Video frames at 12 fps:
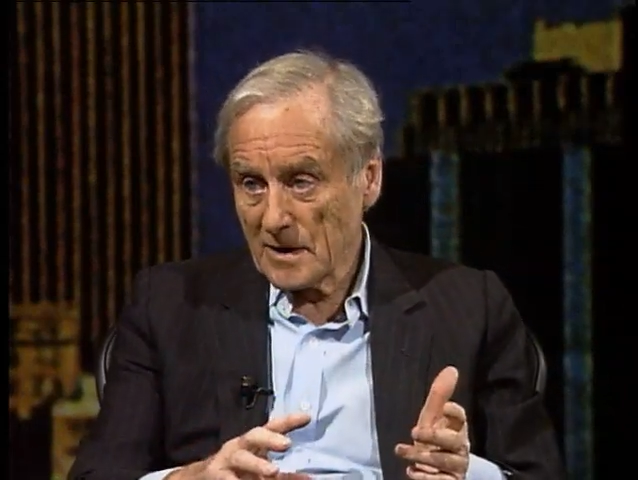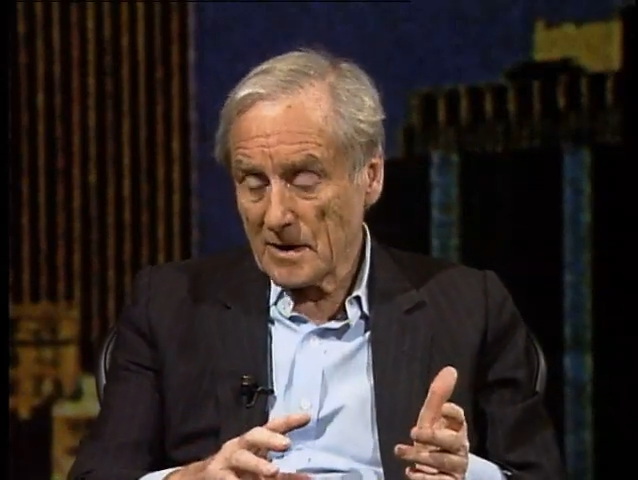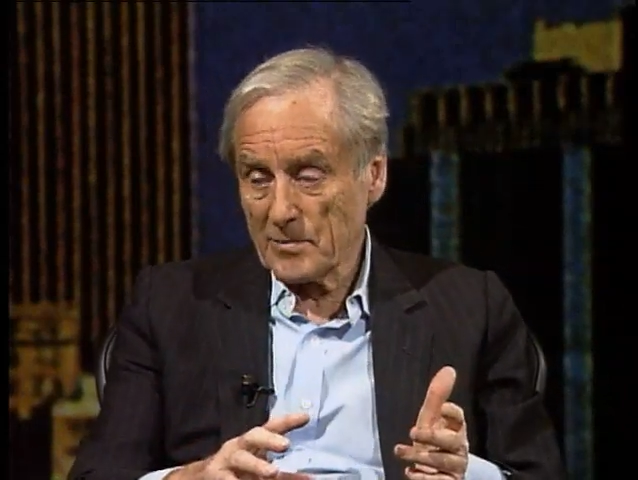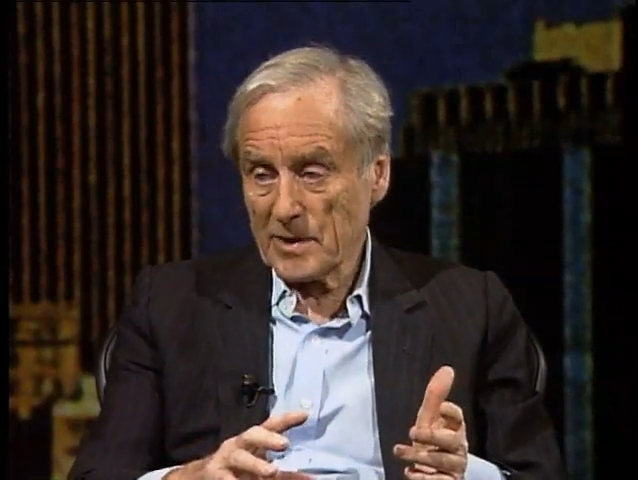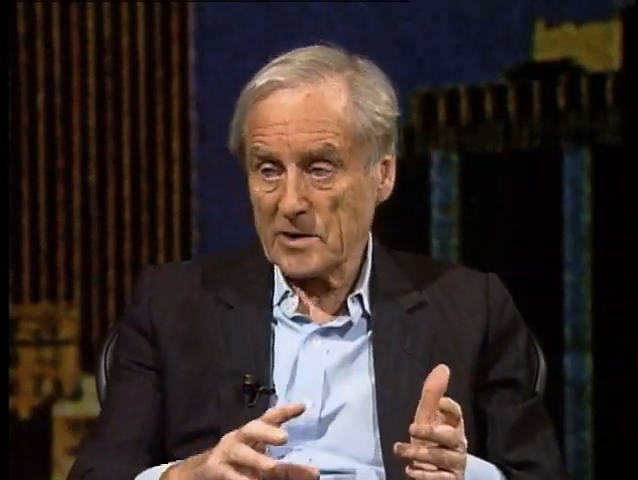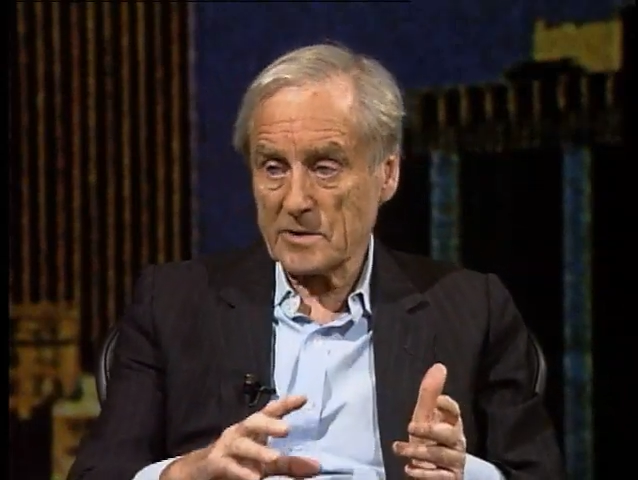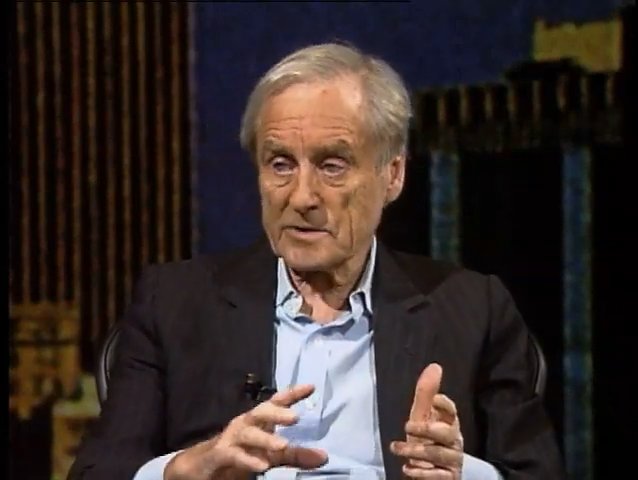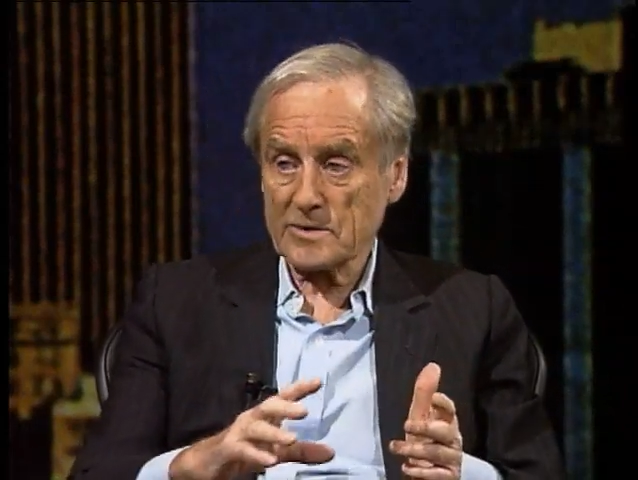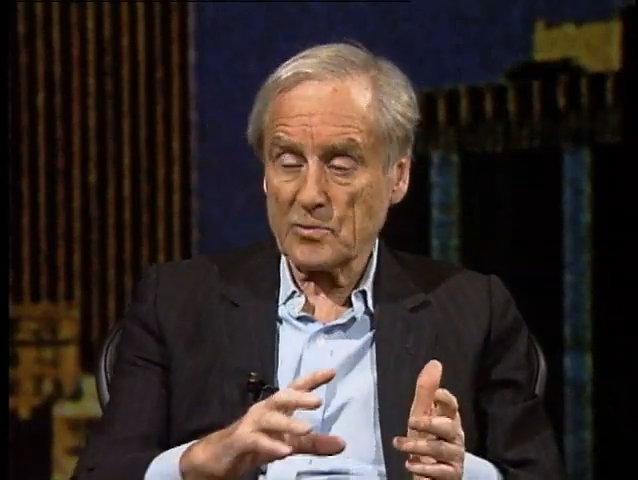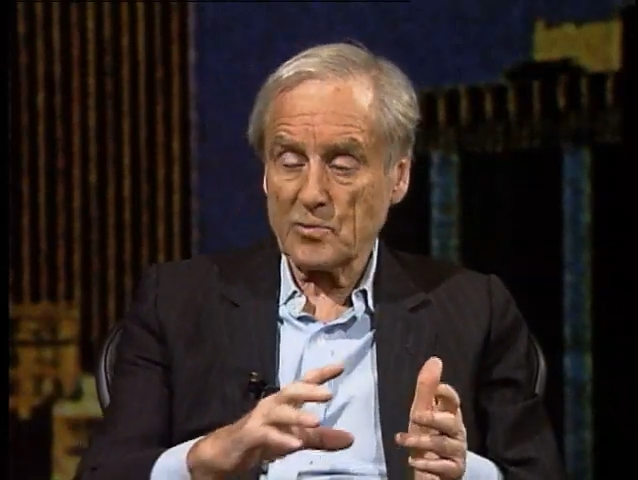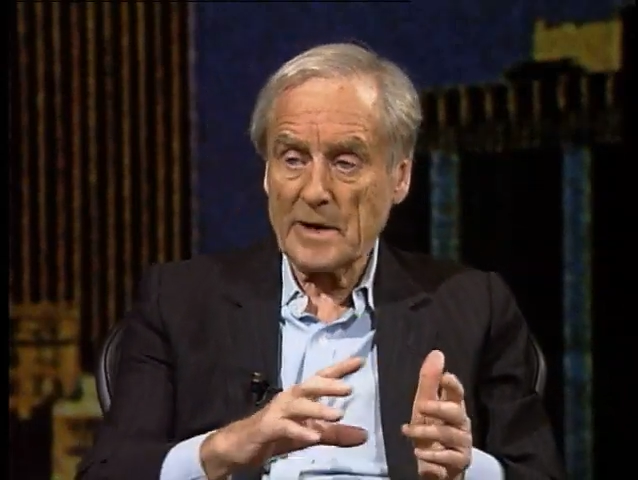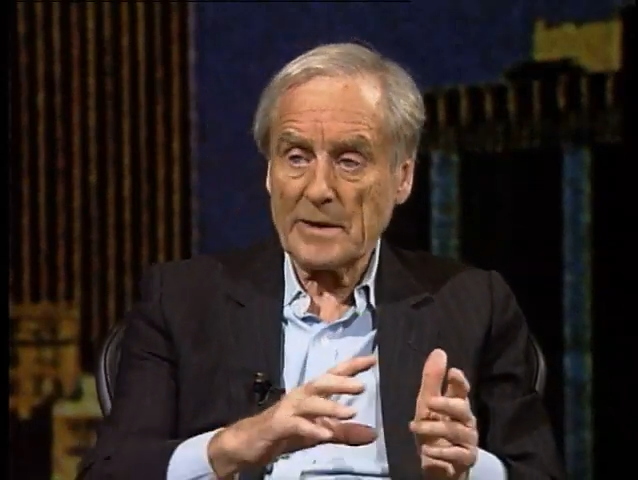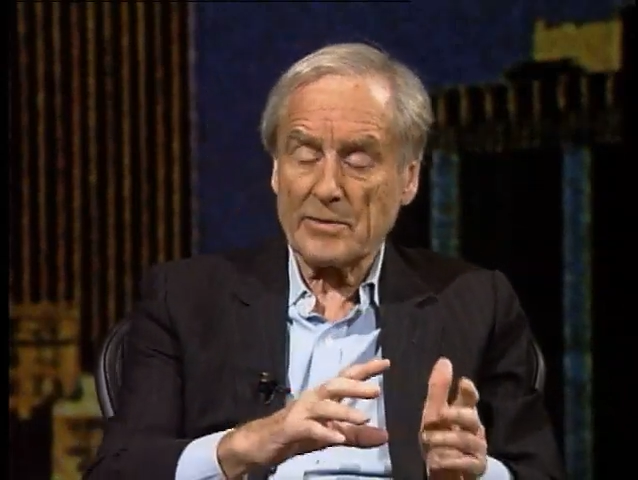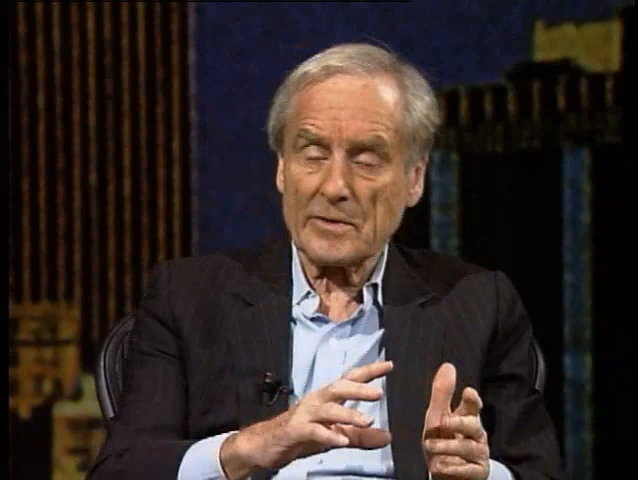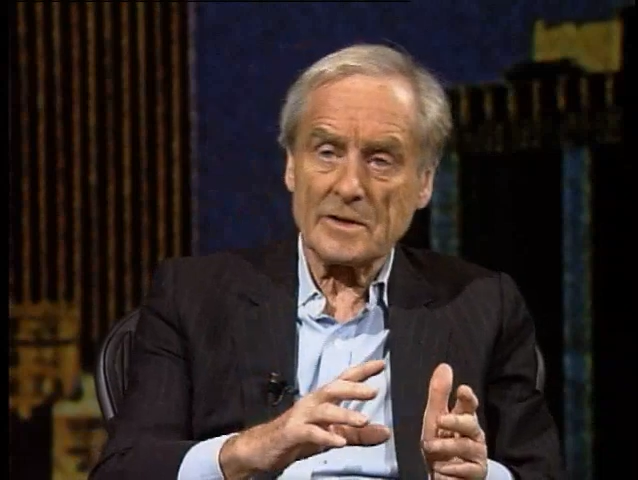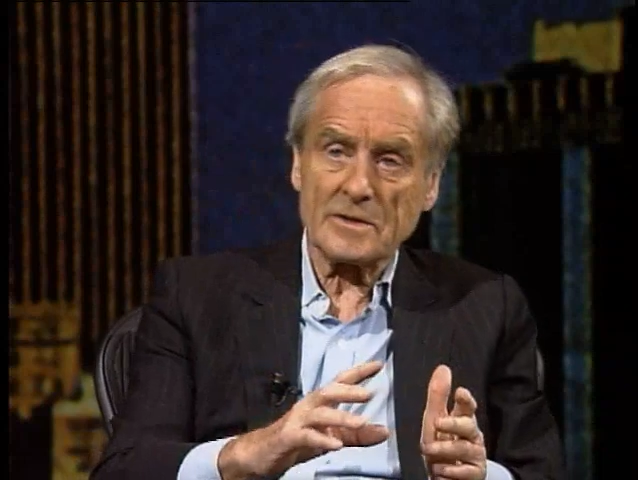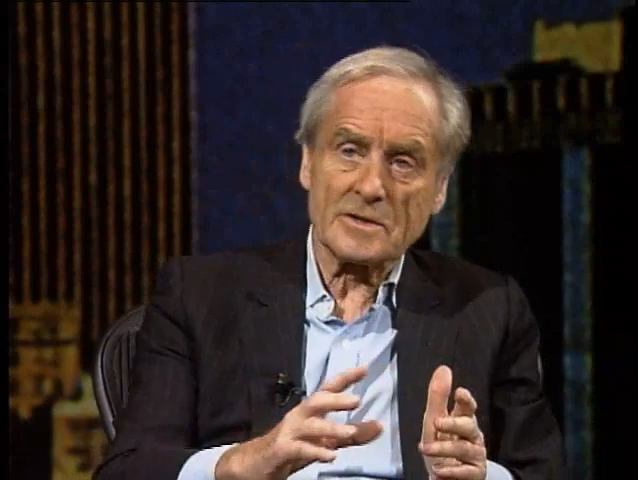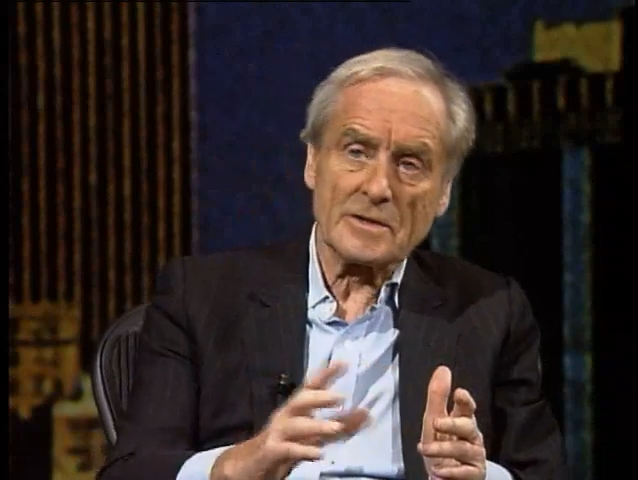Because the web,
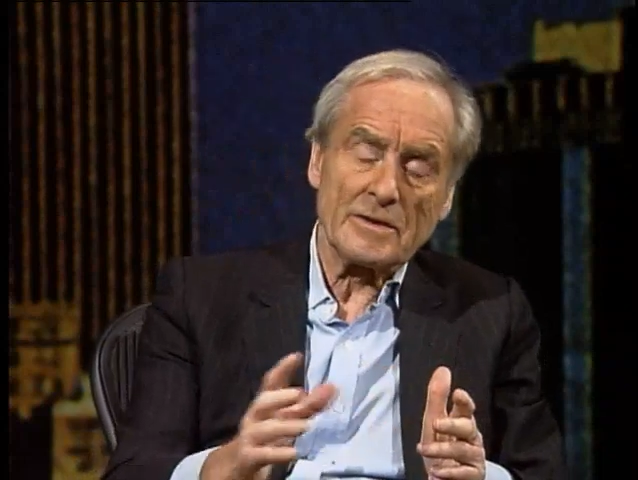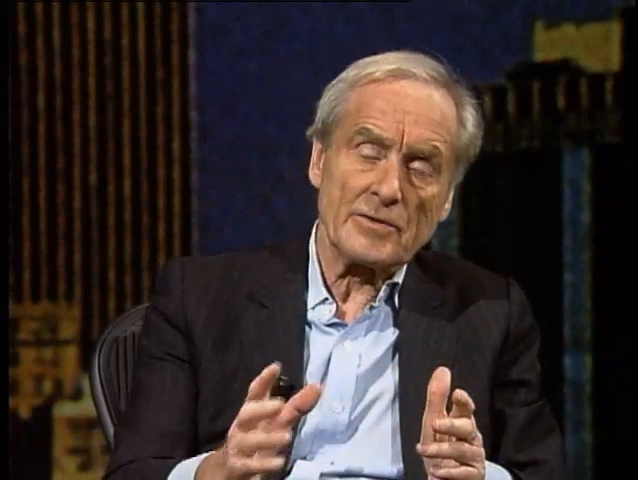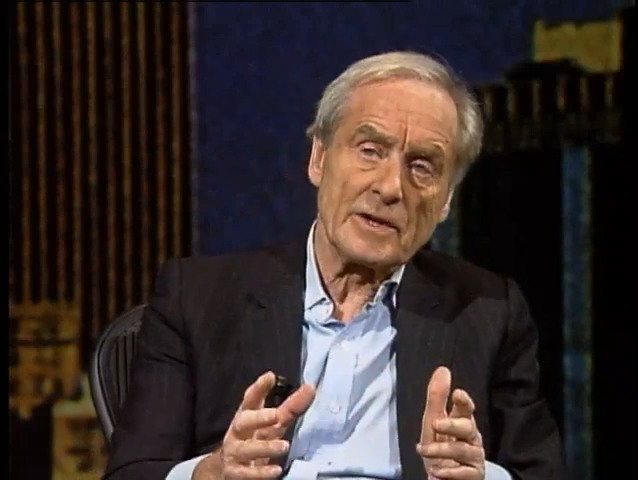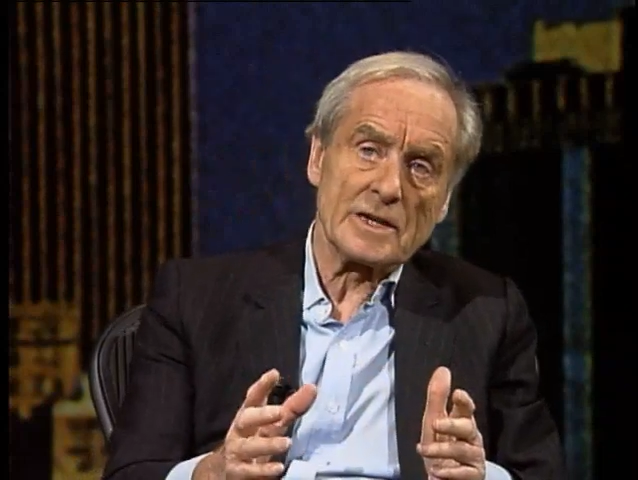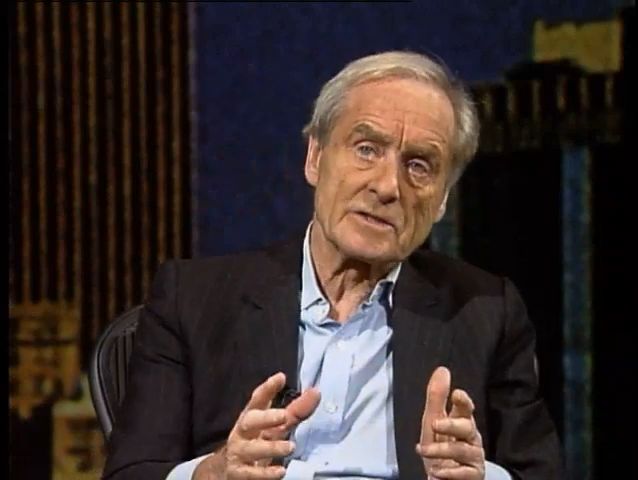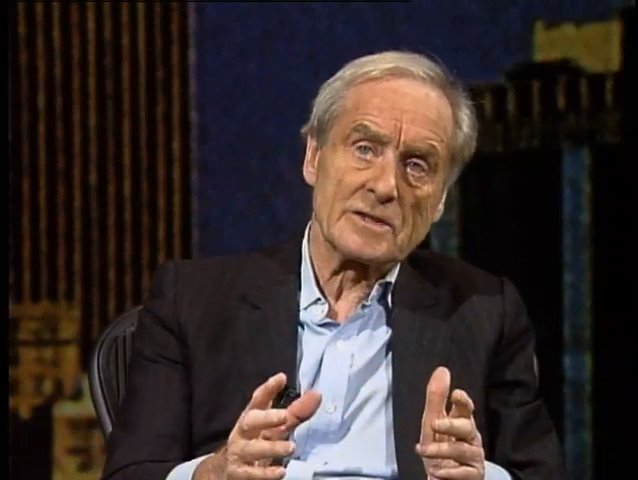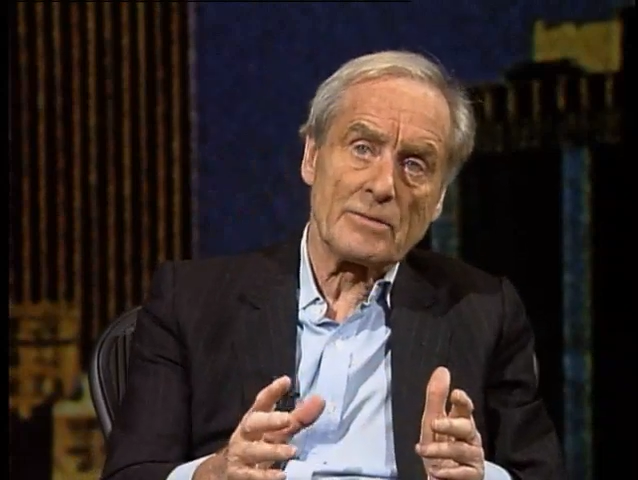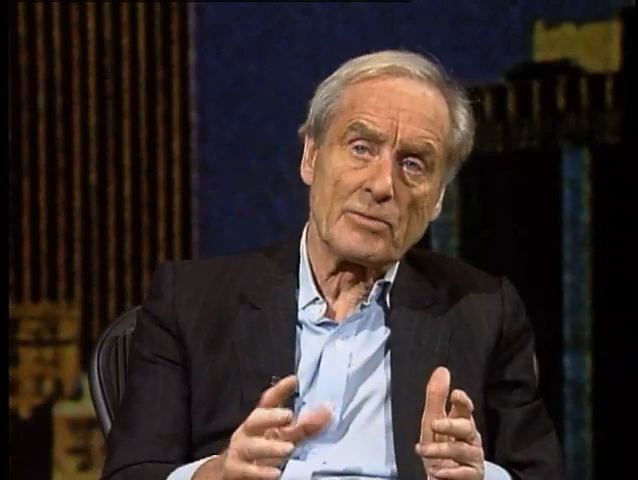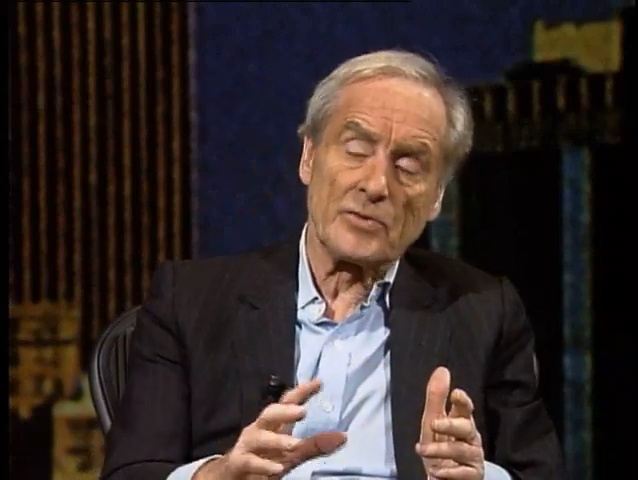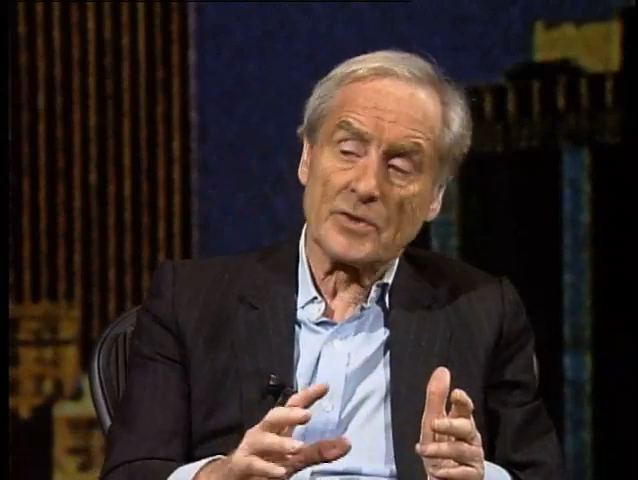let's take you an example.